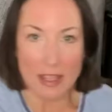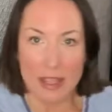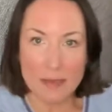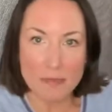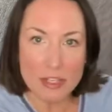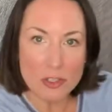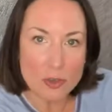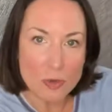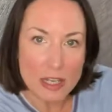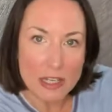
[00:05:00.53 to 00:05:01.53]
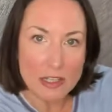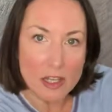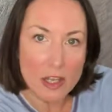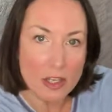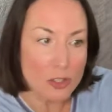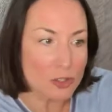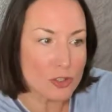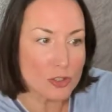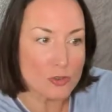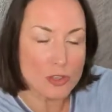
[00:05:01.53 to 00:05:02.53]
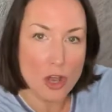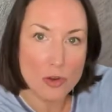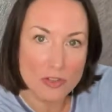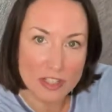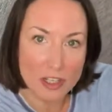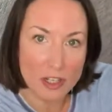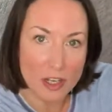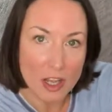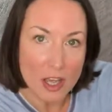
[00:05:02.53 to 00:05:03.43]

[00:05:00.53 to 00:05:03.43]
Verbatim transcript: in between your two toes here.